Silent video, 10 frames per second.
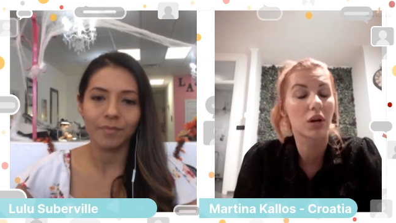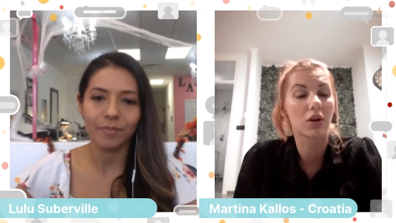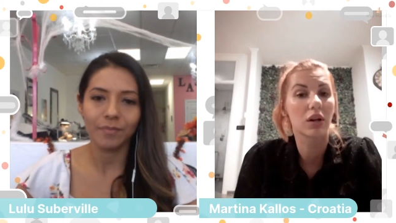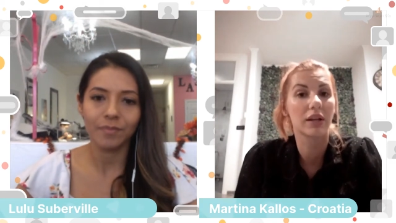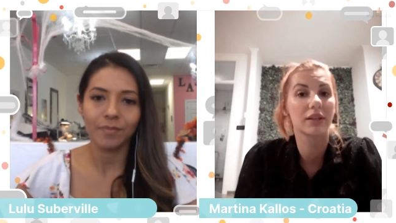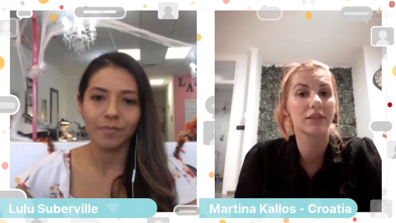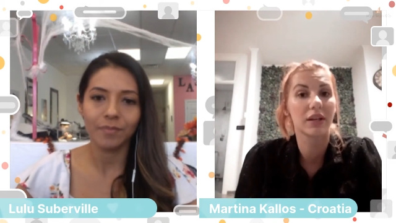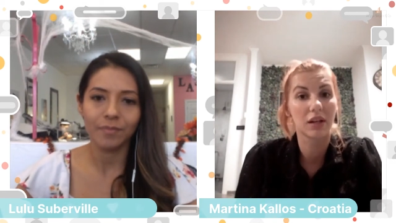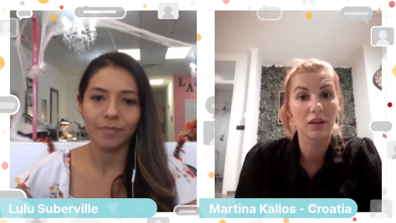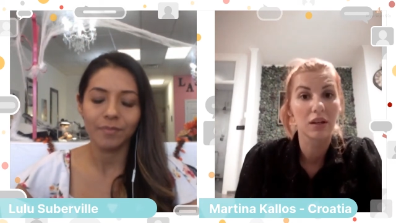Speaker 1: our
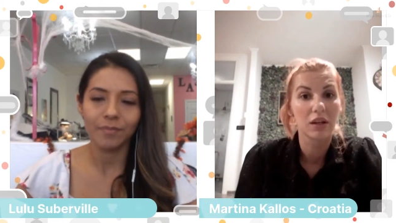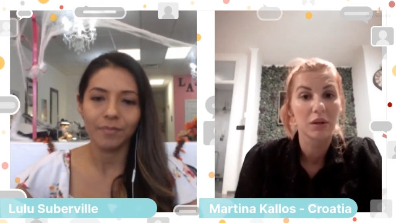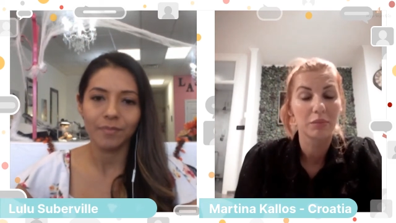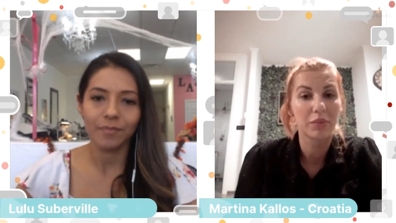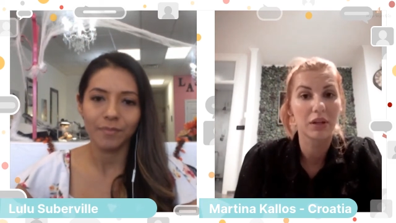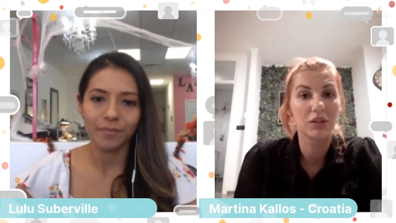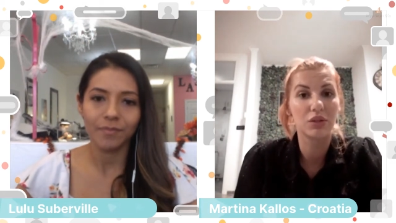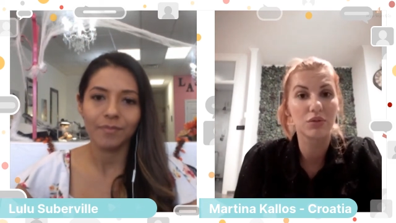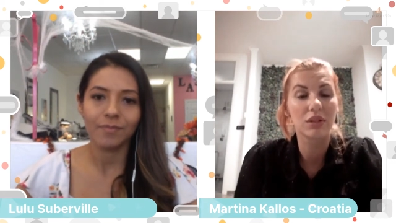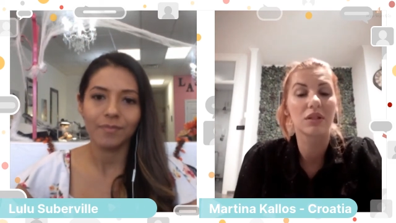clientele by
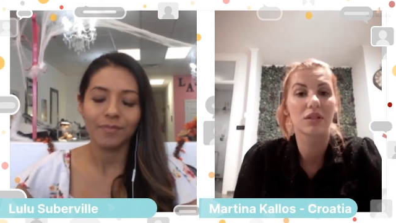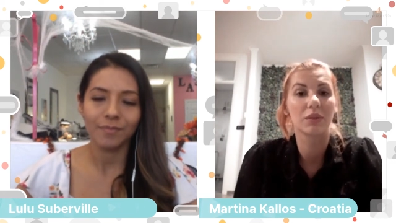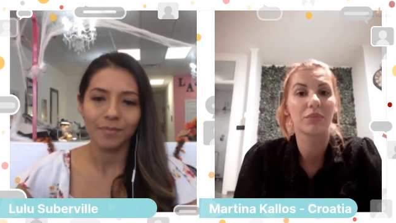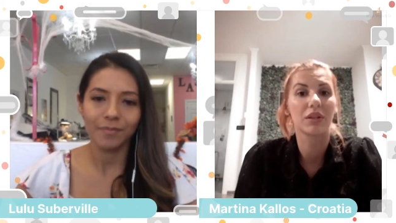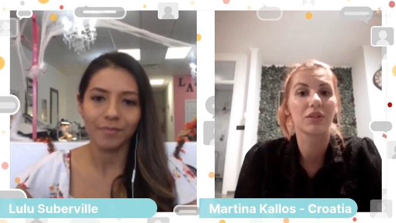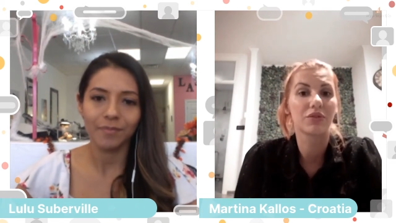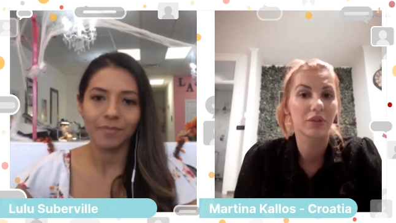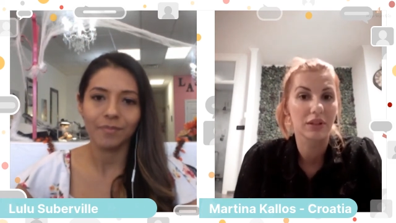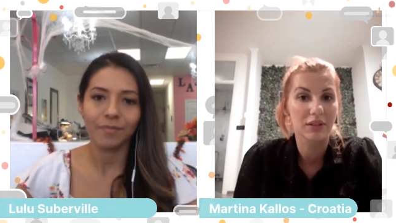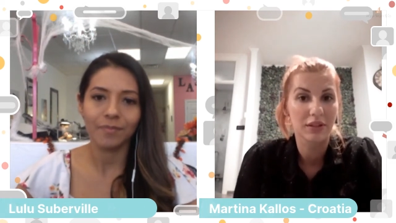using something
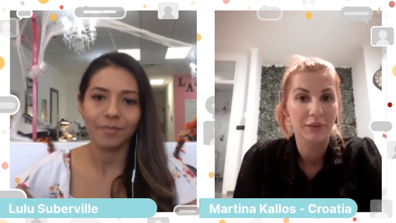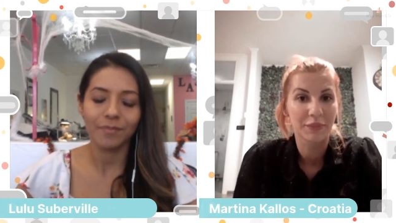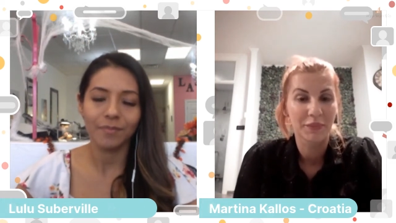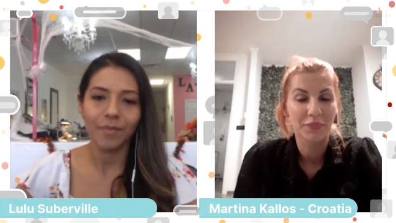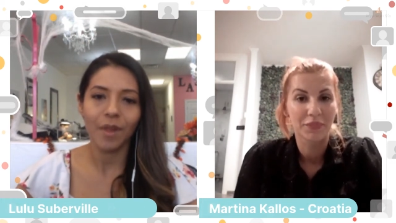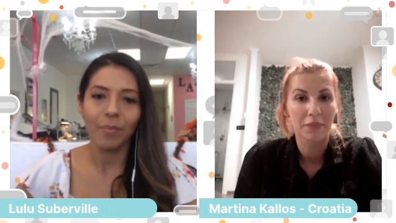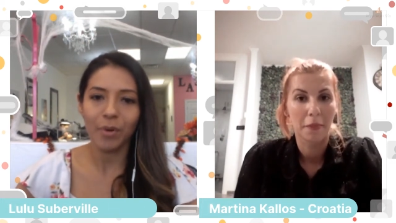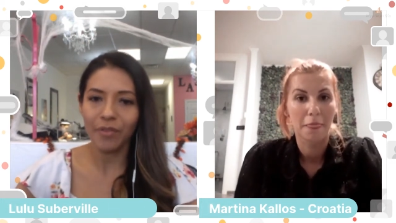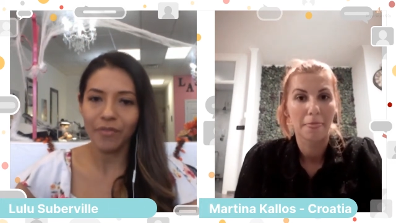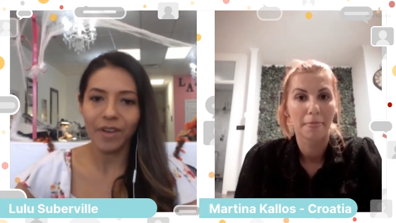different.
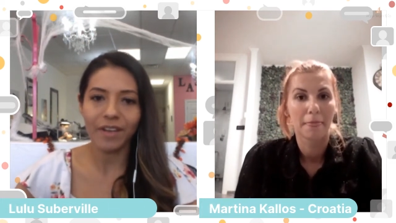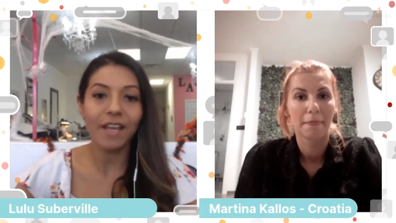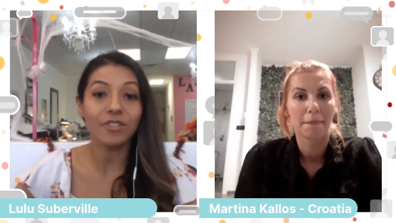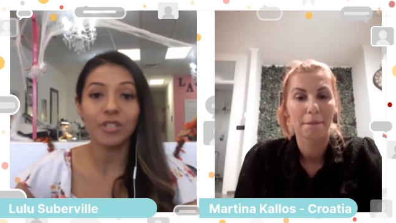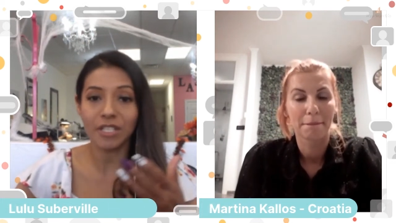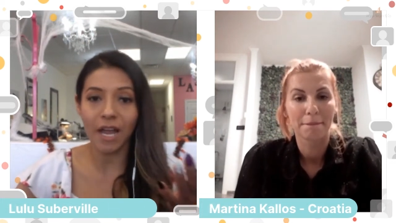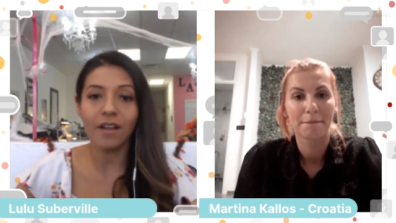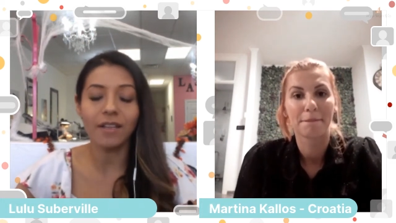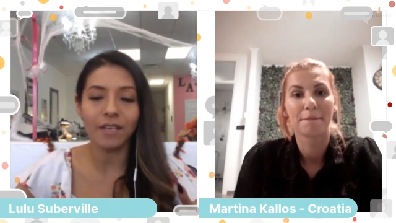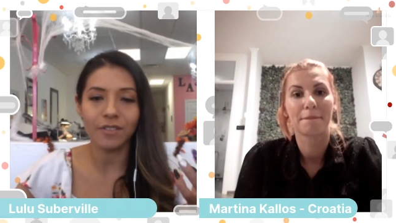
Speaker 2: Perfect. Yeah, so
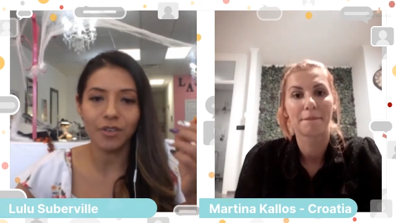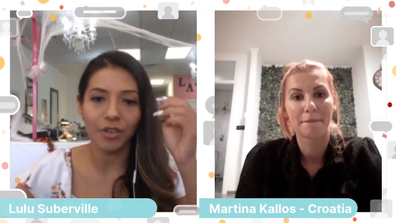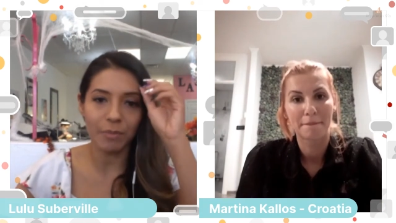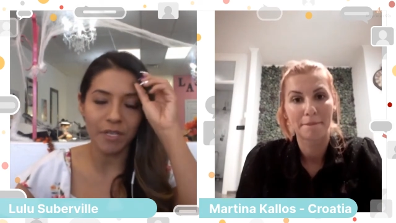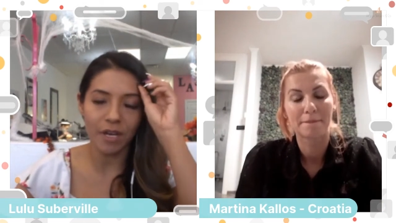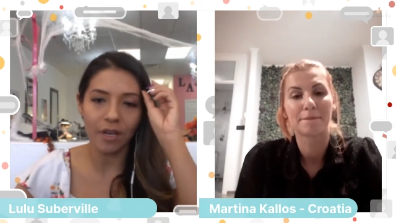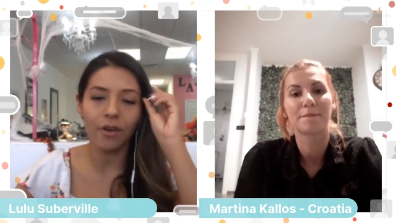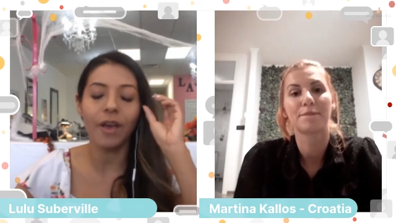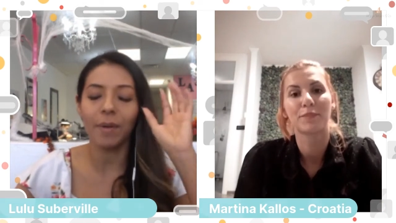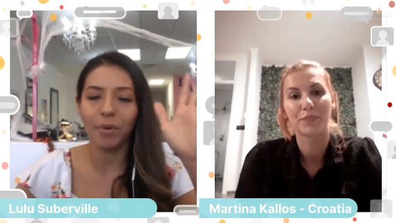styling. So you're going to be
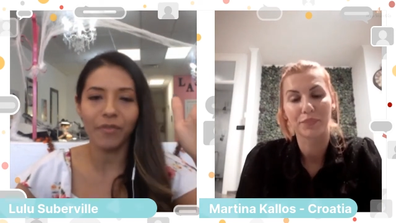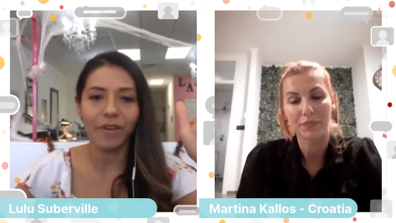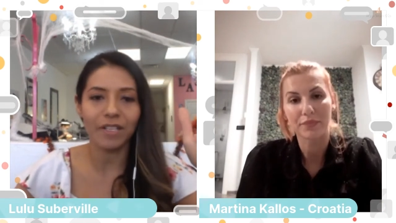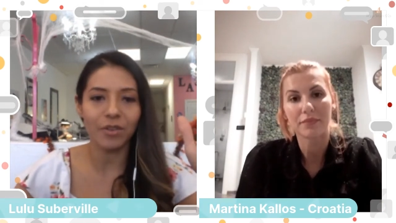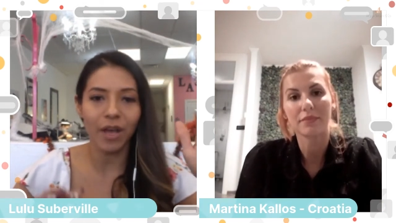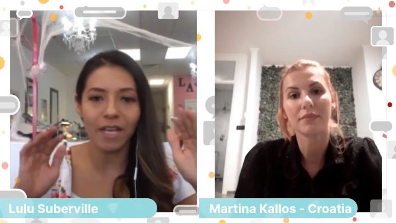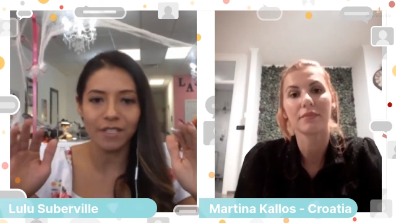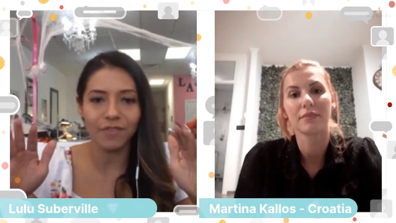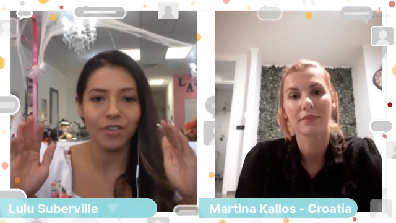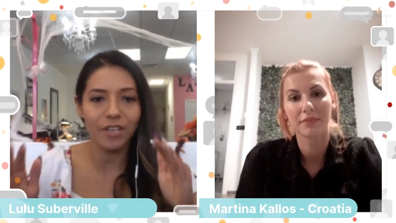talking. Okay, perfect. So
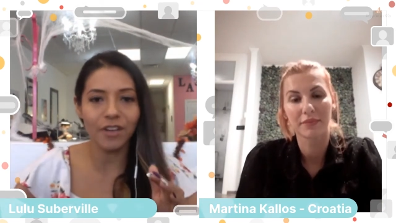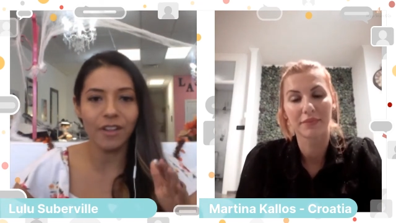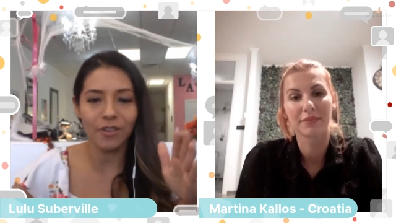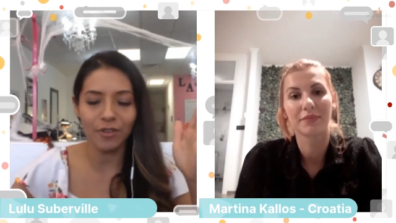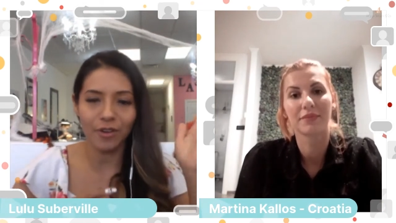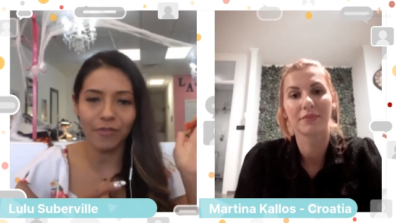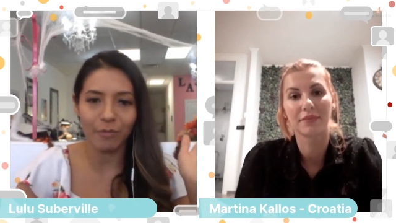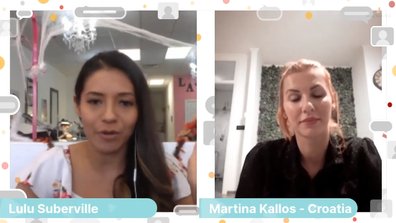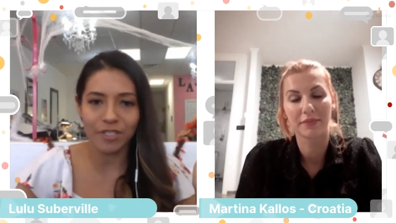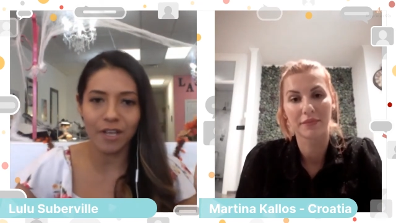guys, if you didn't hear that, you heard
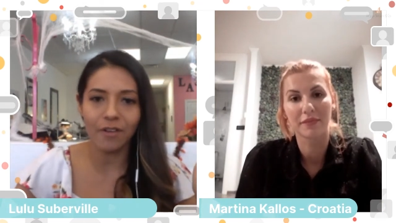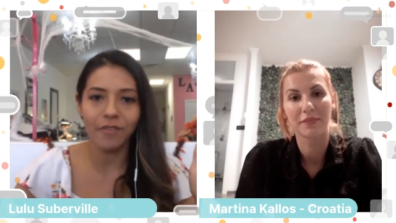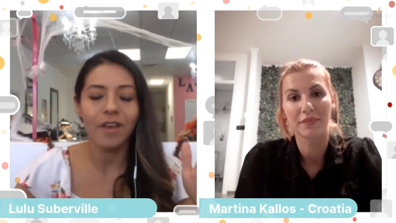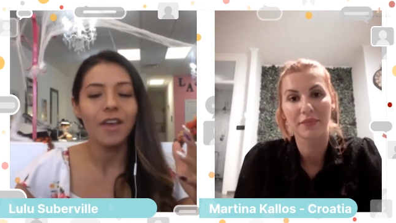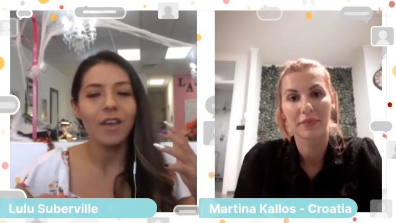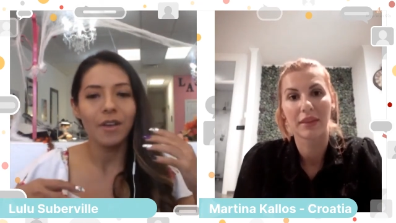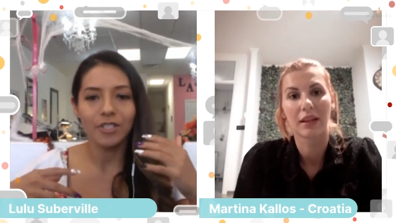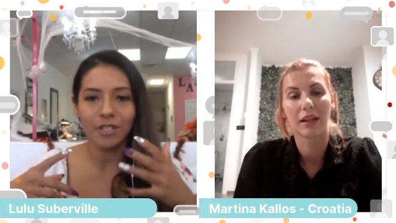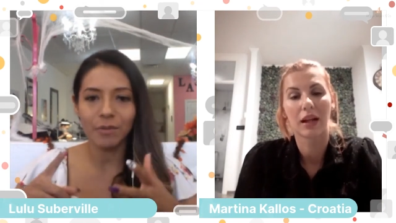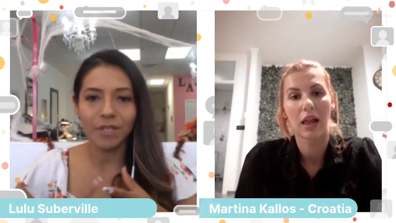it from herself.
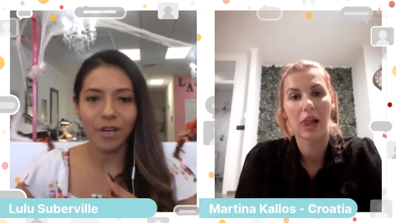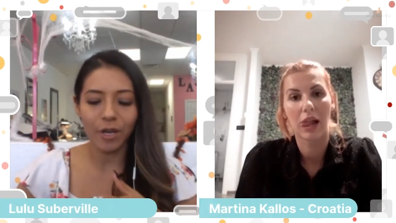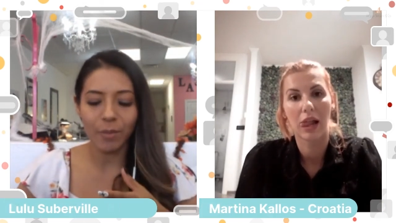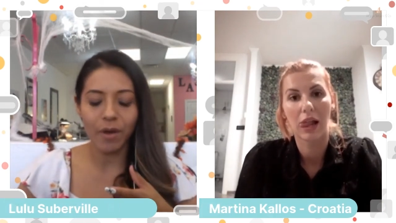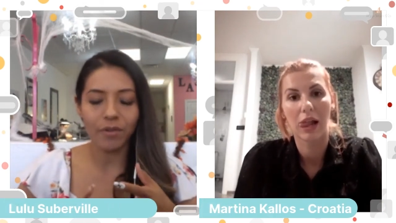She's going to be talking